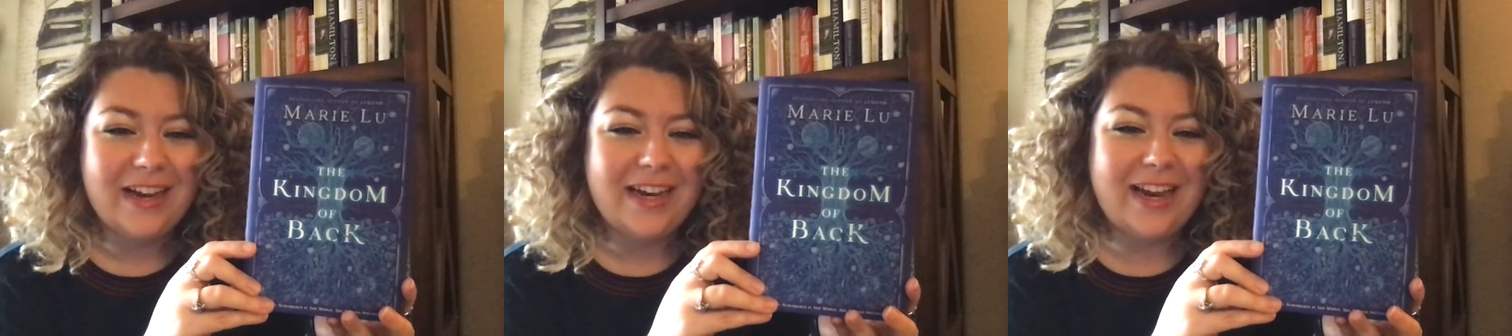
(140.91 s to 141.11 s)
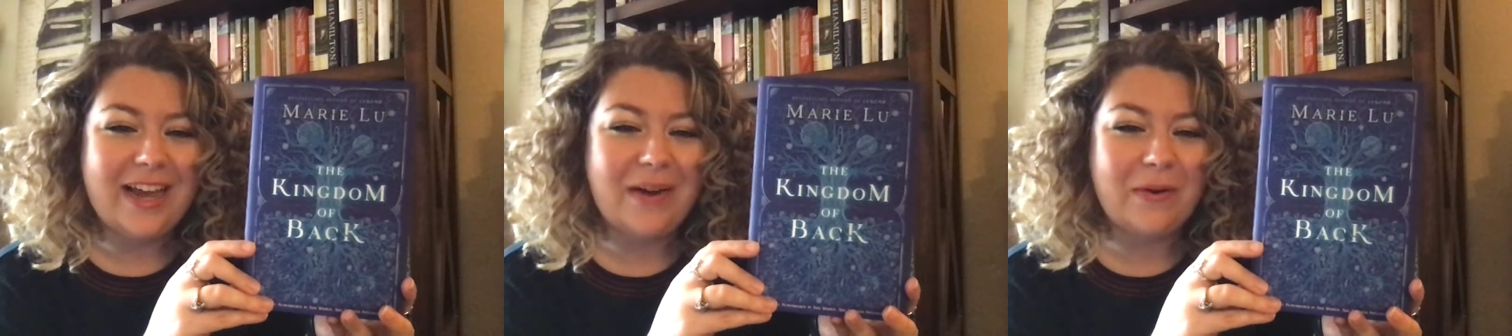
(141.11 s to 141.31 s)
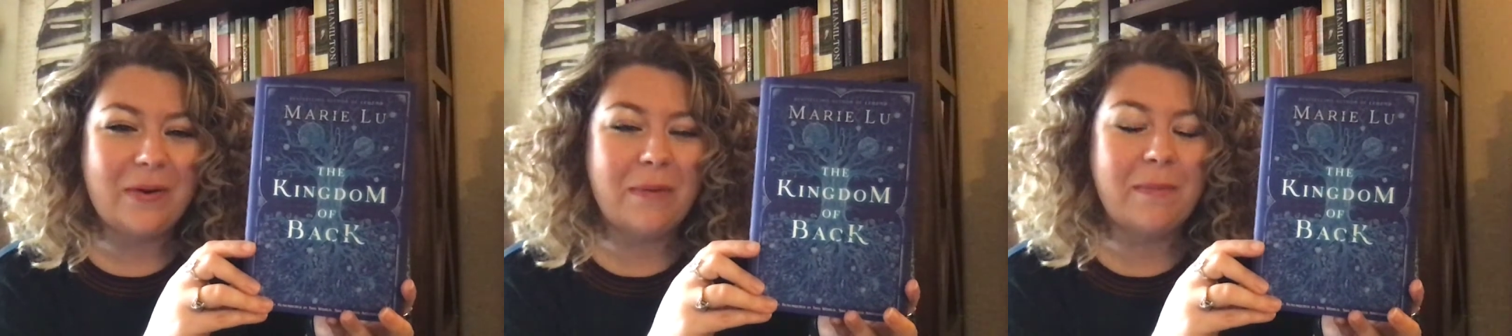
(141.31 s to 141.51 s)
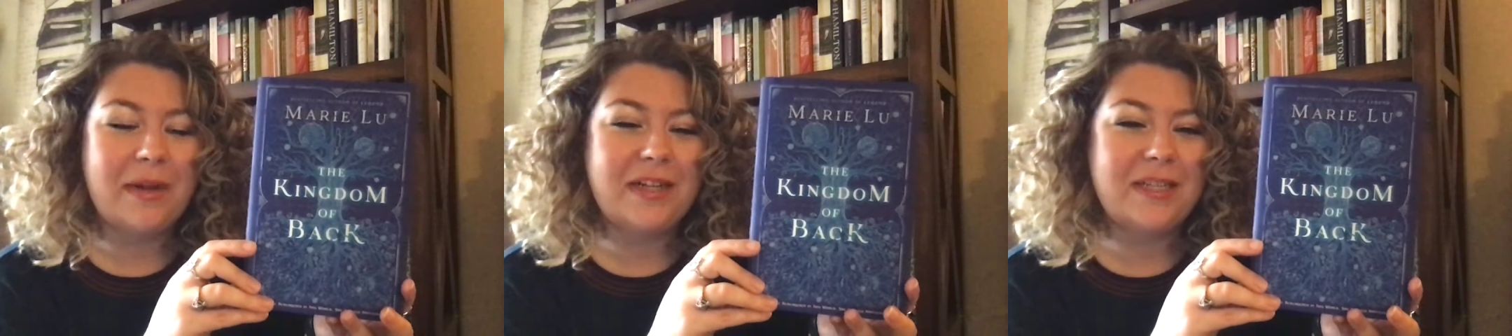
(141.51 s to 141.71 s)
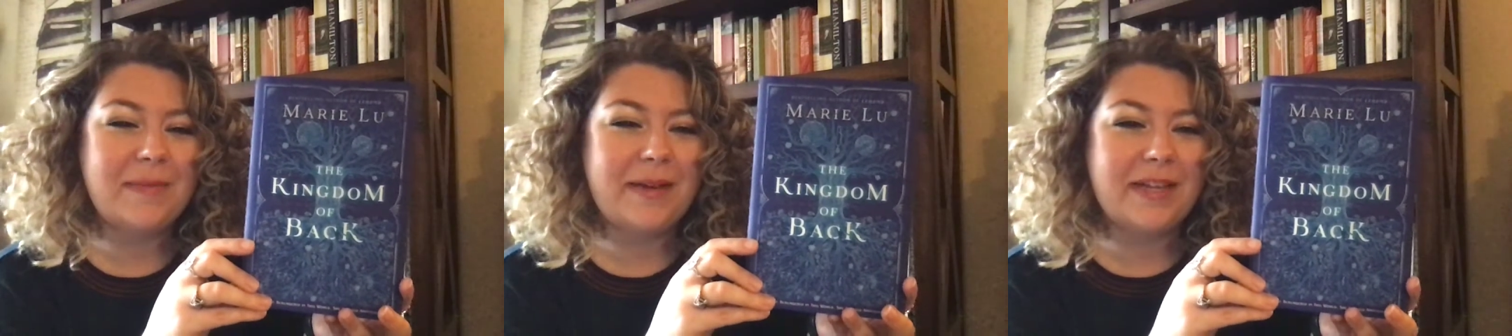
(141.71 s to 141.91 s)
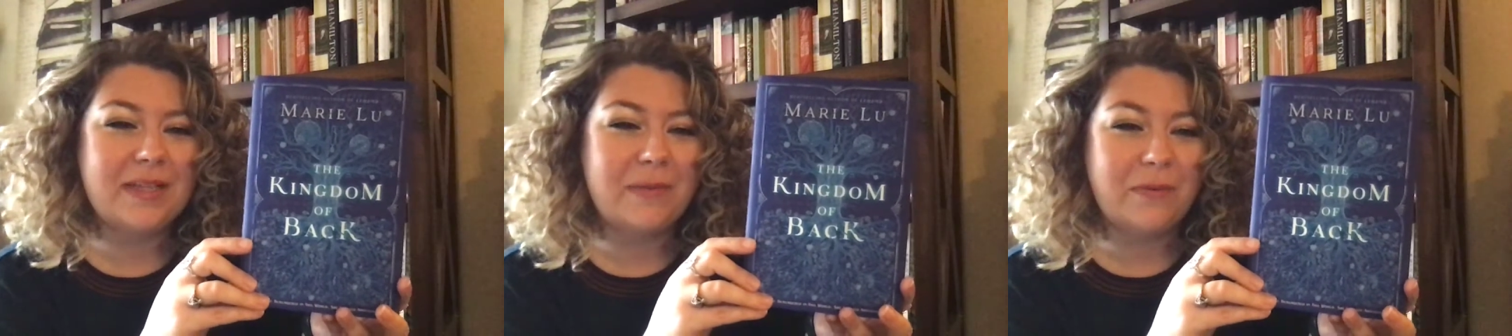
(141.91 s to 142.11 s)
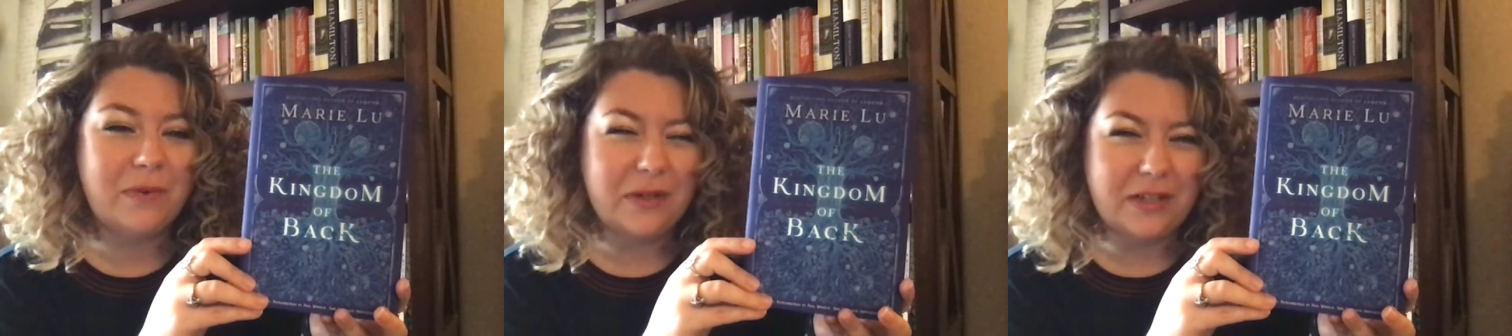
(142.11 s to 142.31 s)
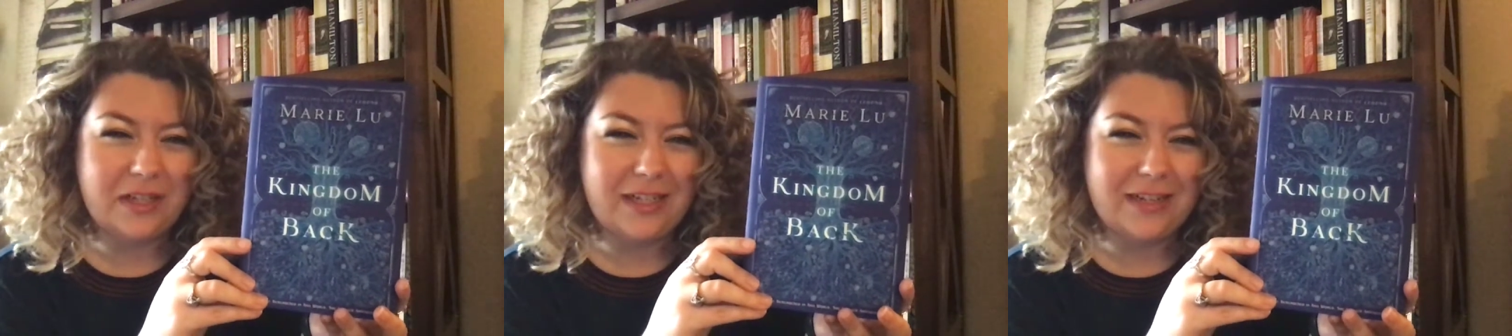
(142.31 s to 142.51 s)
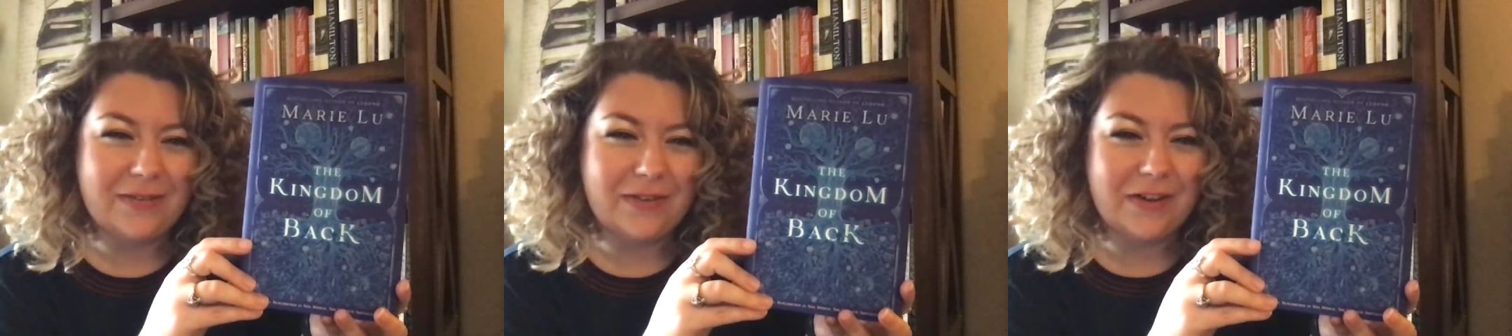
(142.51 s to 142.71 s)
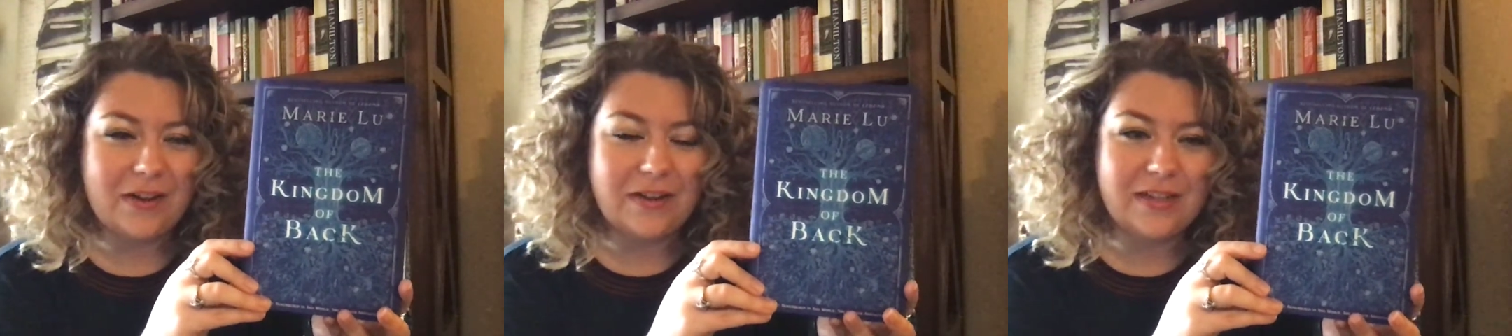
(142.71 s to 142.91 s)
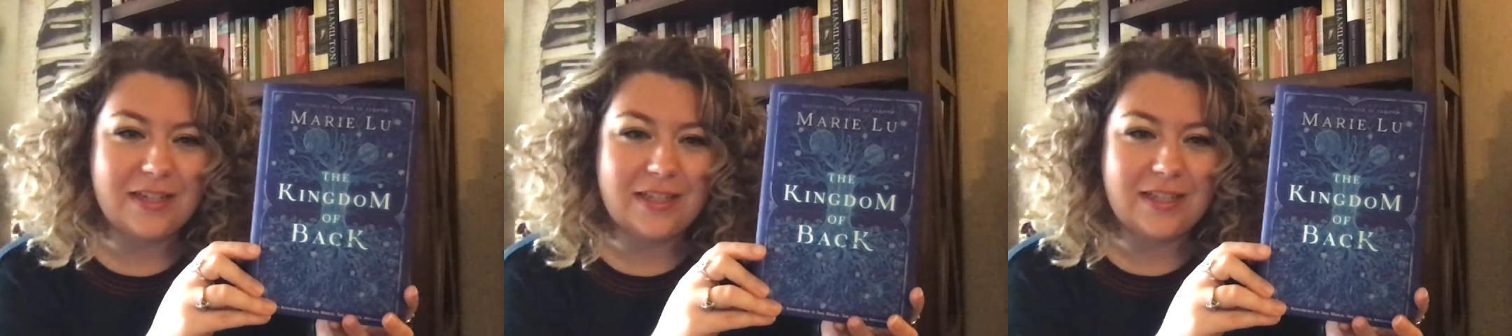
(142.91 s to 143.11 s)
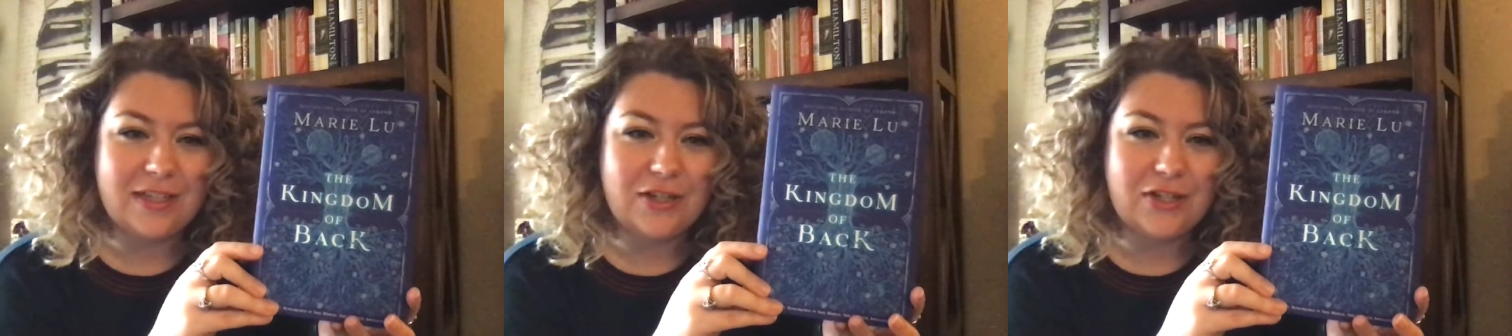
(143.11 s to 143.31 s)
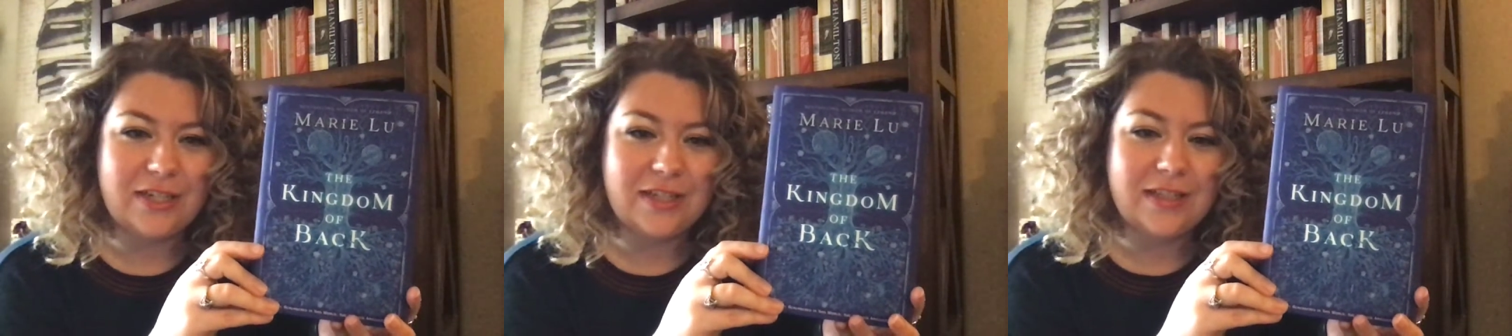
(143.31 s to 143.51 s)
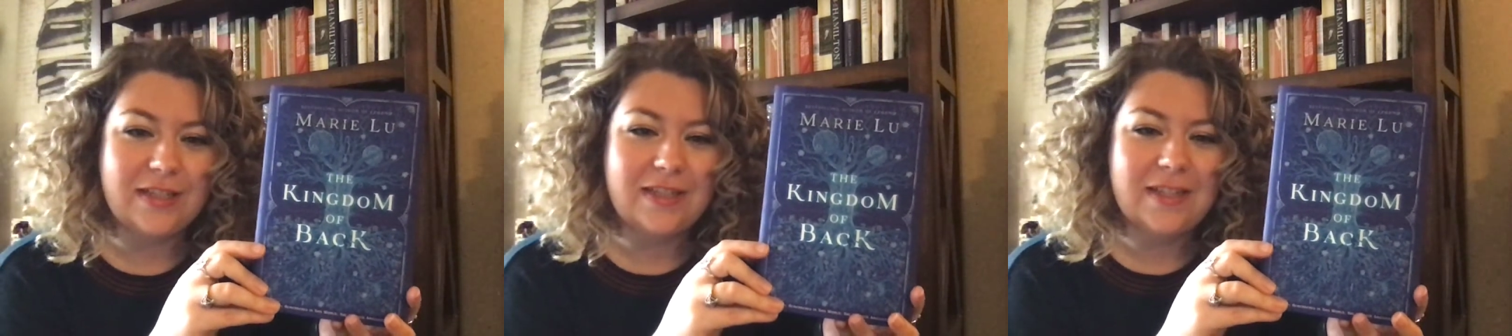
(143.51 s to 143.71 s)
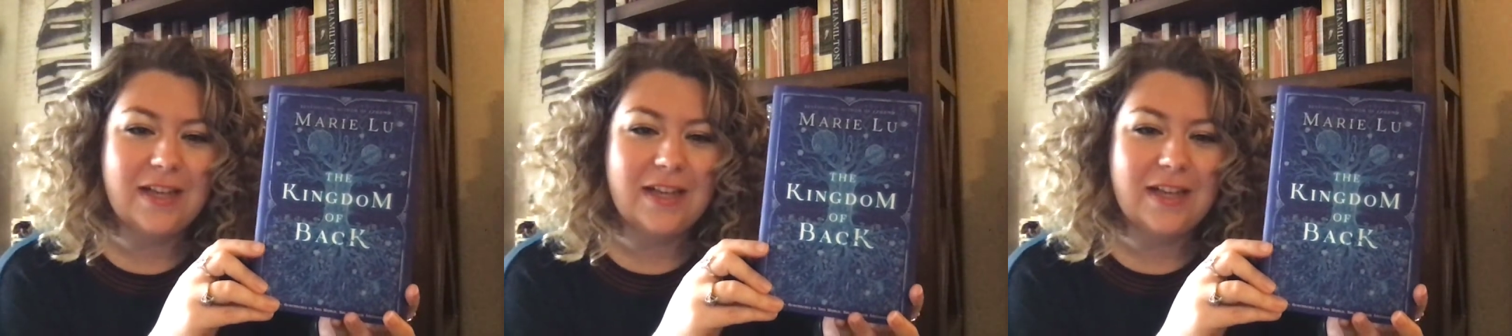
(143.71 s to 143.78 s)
Nannerl must make some really difficult decisions.